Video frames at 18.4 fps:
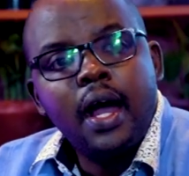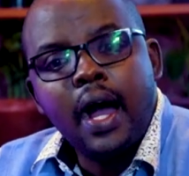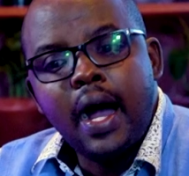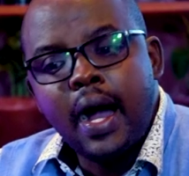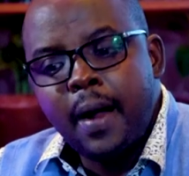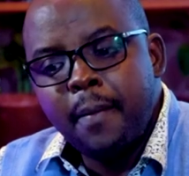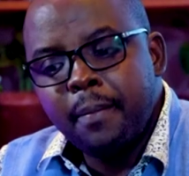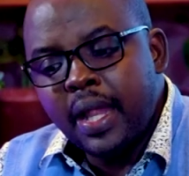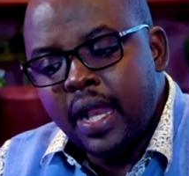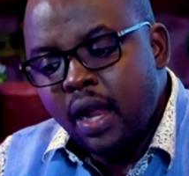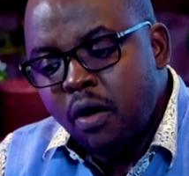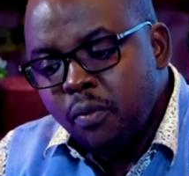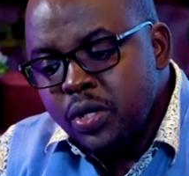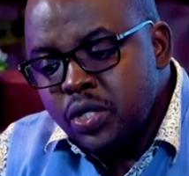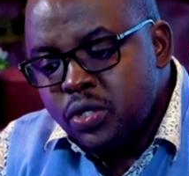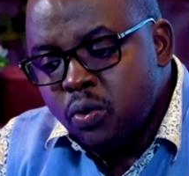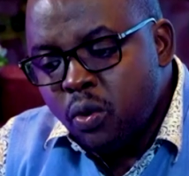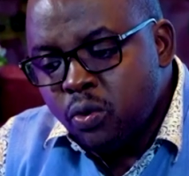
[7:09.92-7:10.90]
Allow me
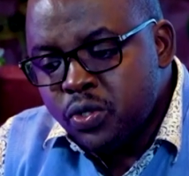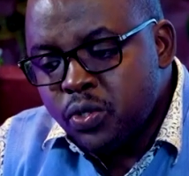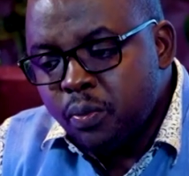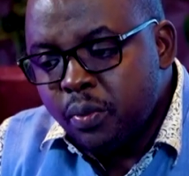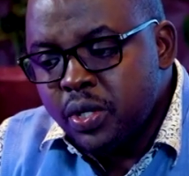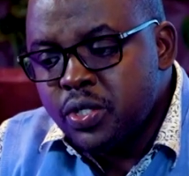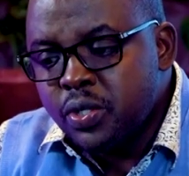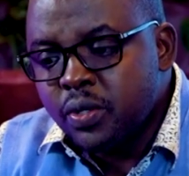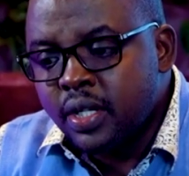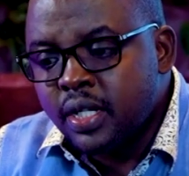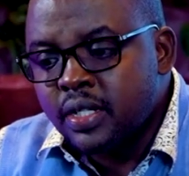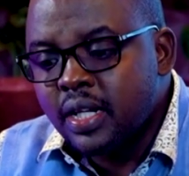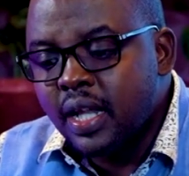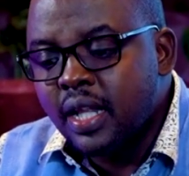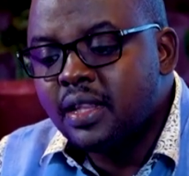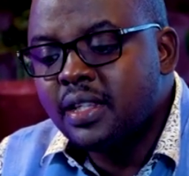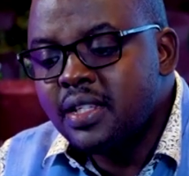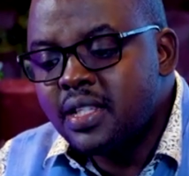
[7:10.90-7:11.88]
to also mention that
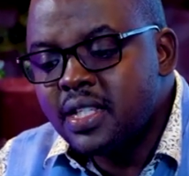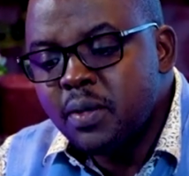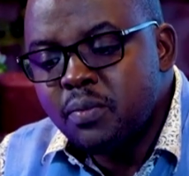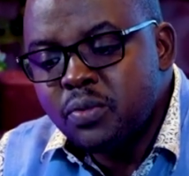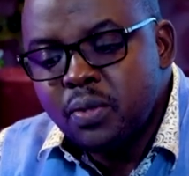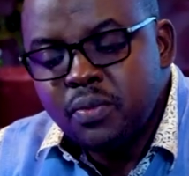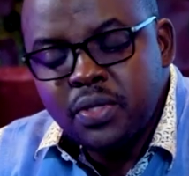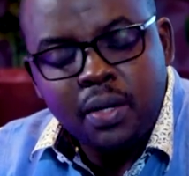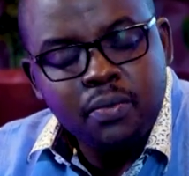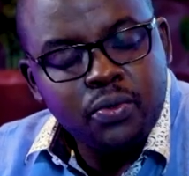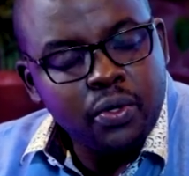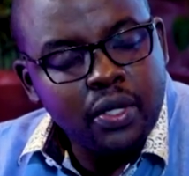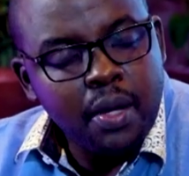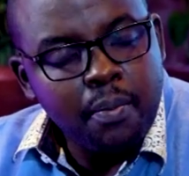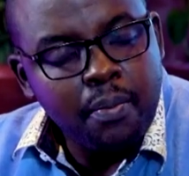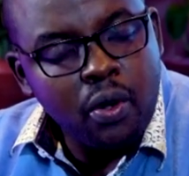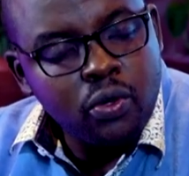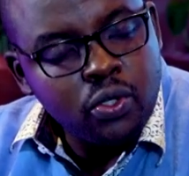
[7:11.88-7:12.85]
these symptoms I'm talking
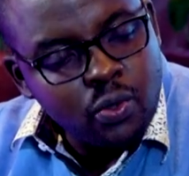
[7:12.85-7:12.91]
about,